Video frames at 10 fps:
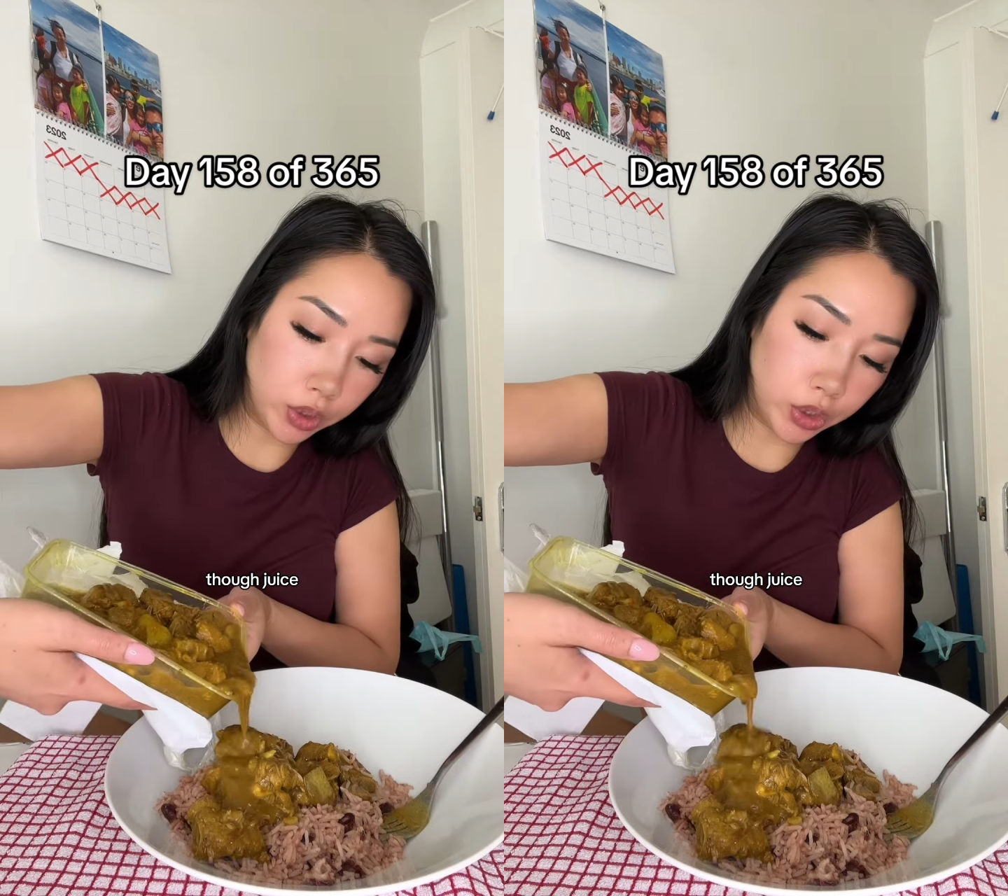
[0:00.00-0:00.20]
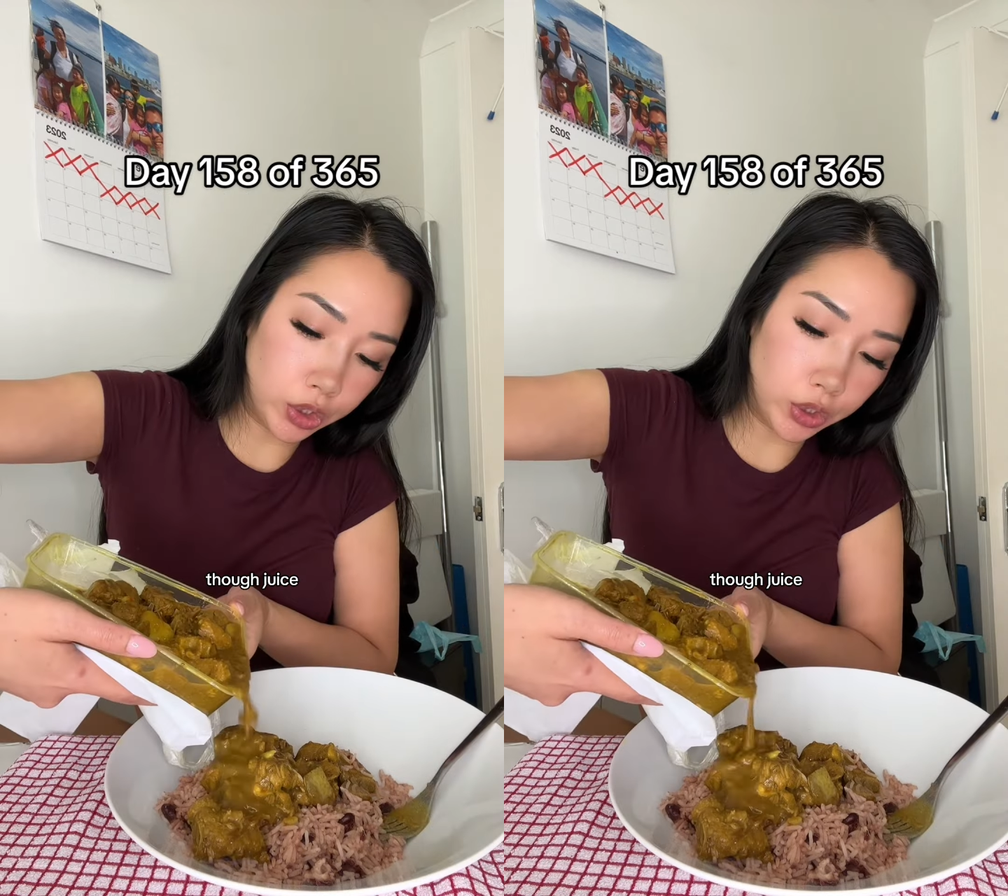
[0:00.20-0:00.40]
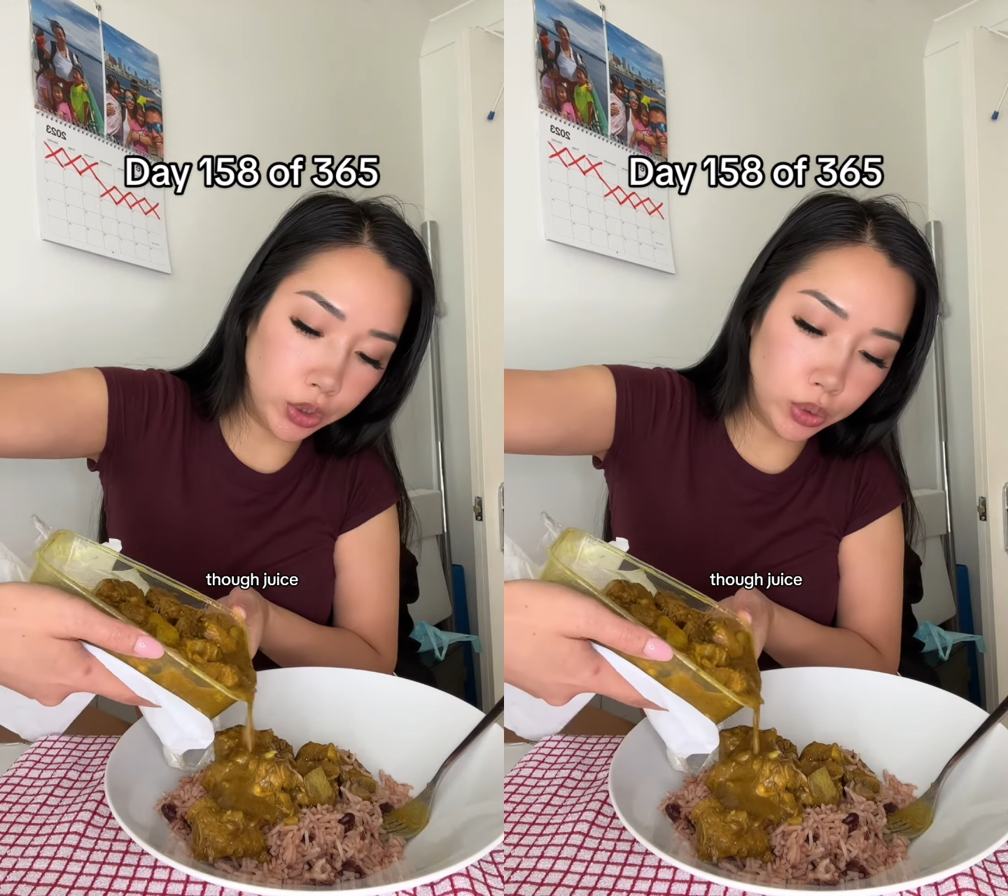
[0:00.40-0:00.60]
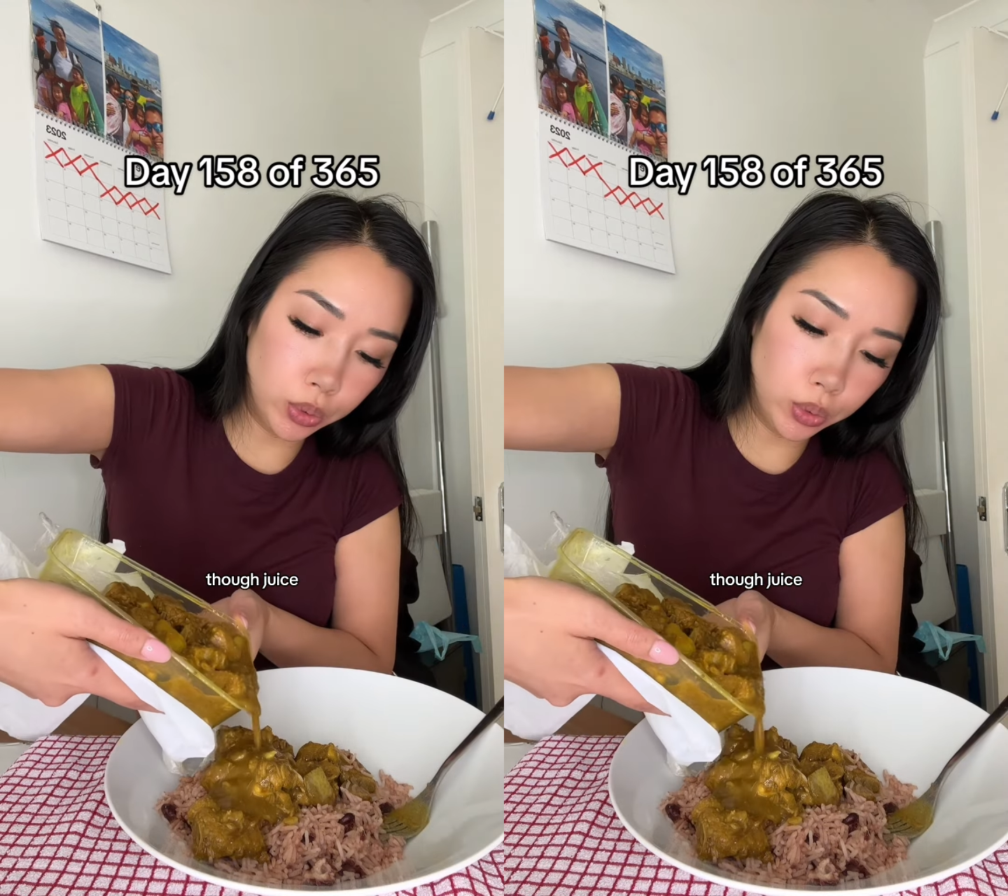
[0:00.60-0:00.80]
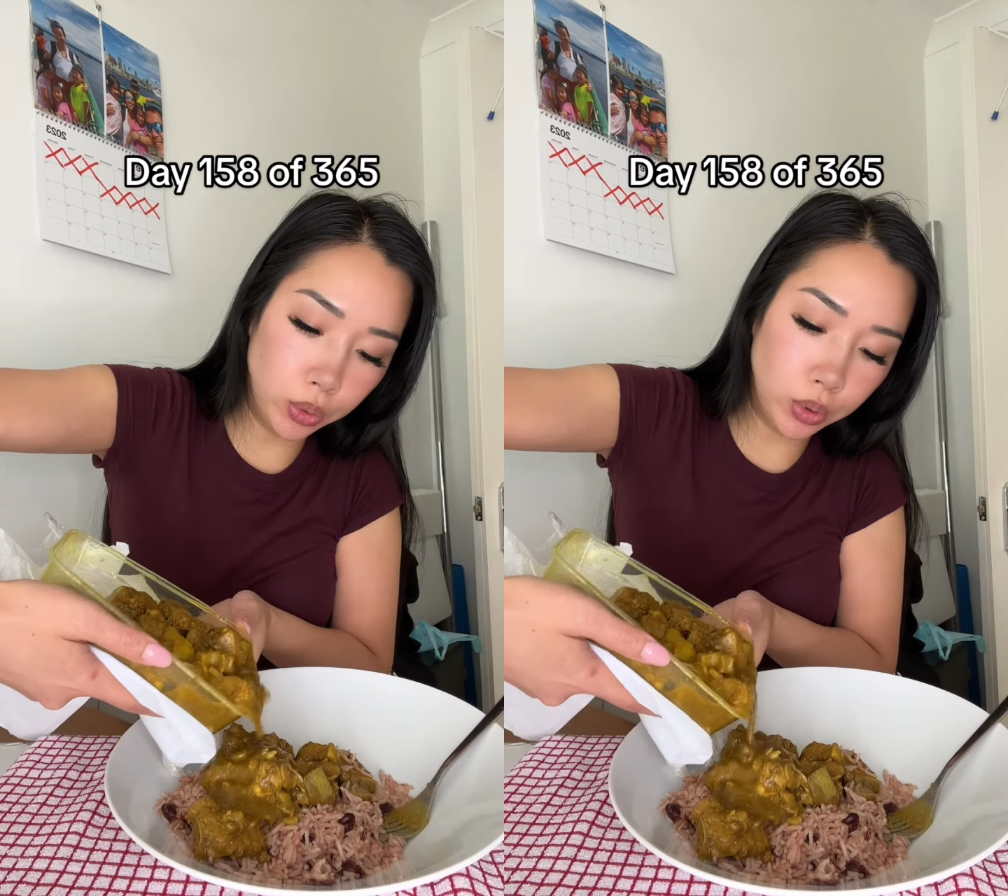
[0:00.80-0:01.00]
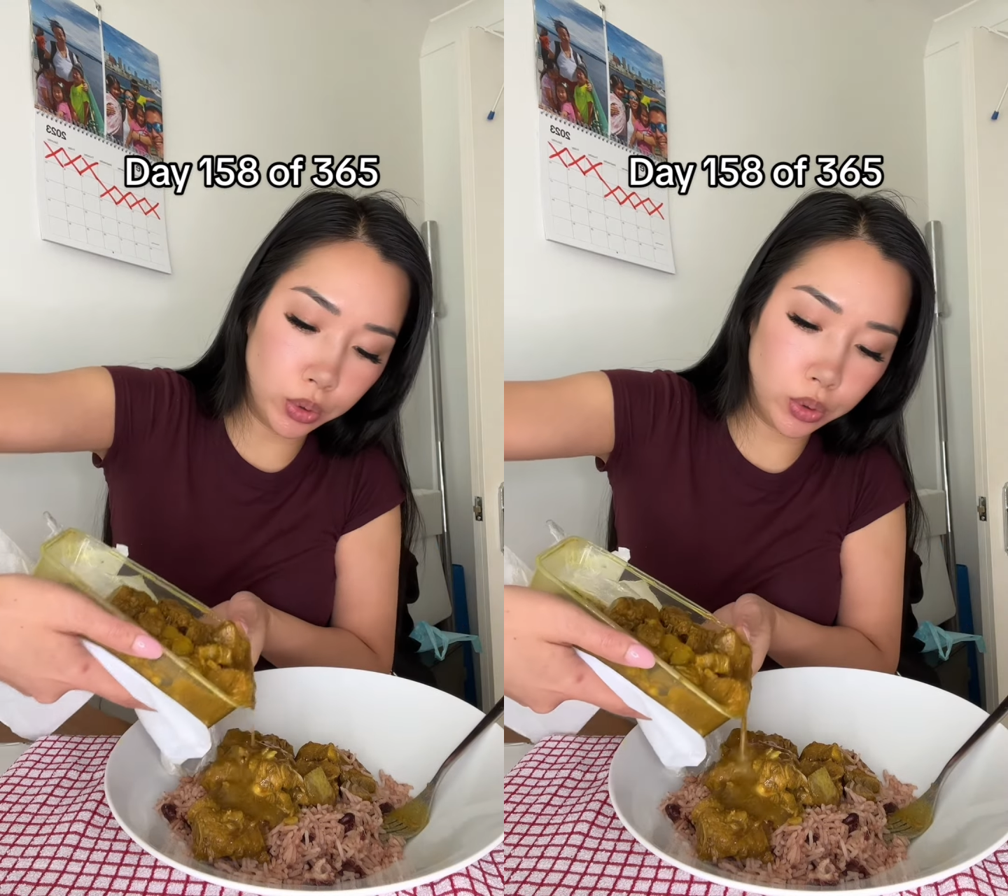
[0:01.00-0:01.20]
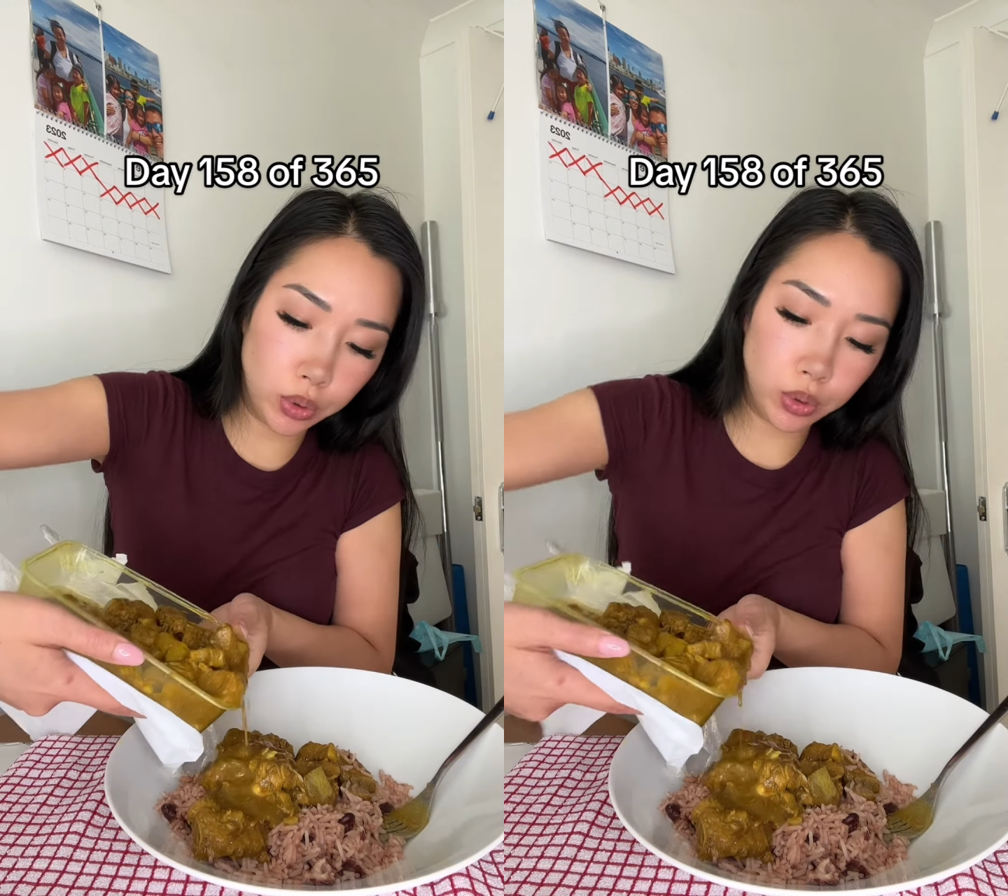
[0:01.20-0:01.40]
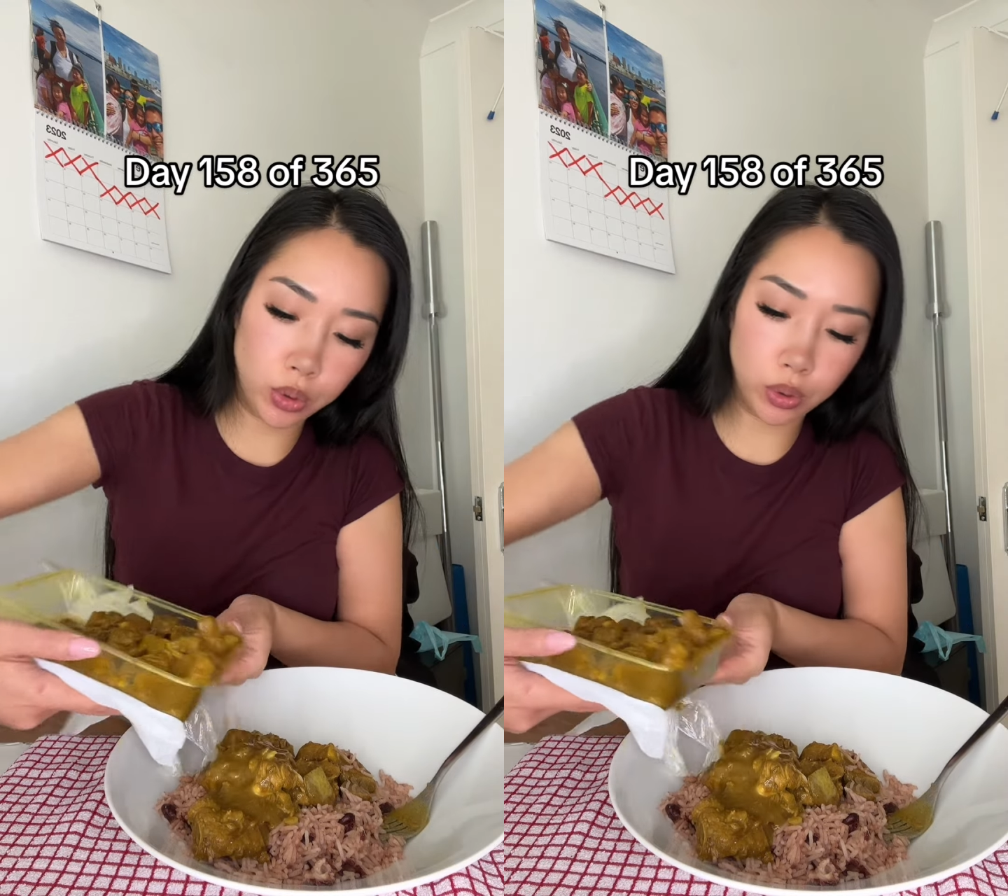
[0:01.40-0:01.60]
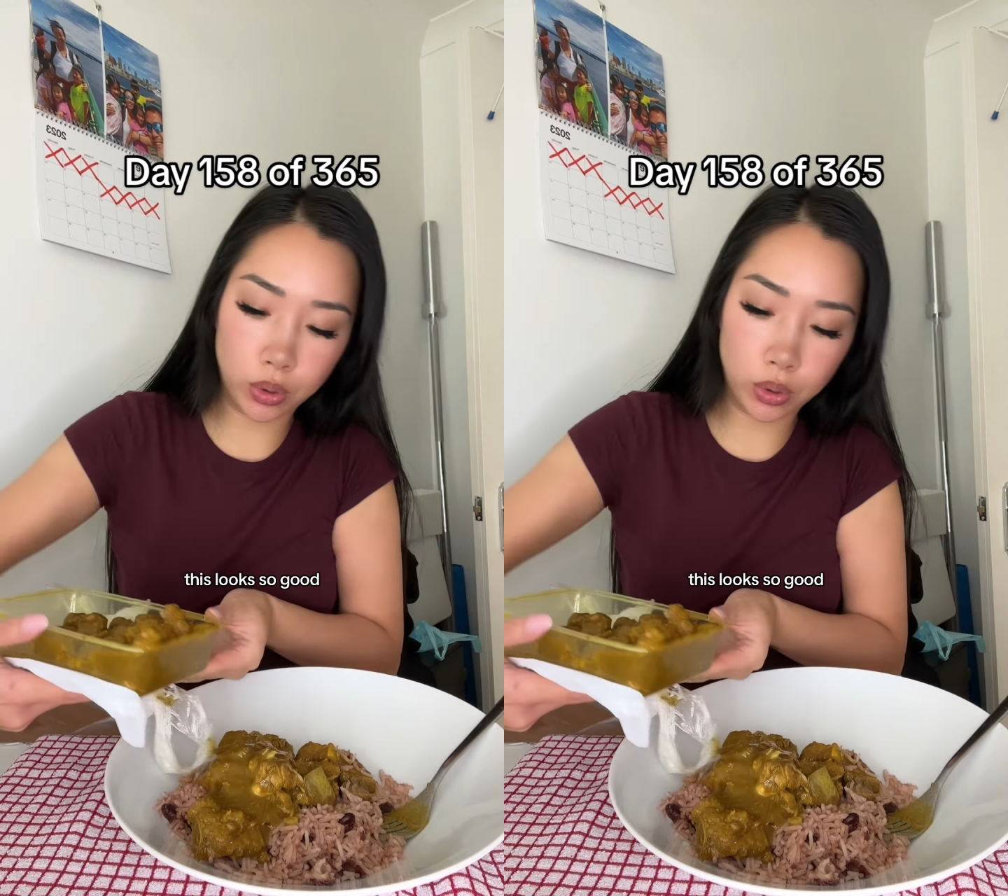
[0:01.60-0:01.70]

Juice.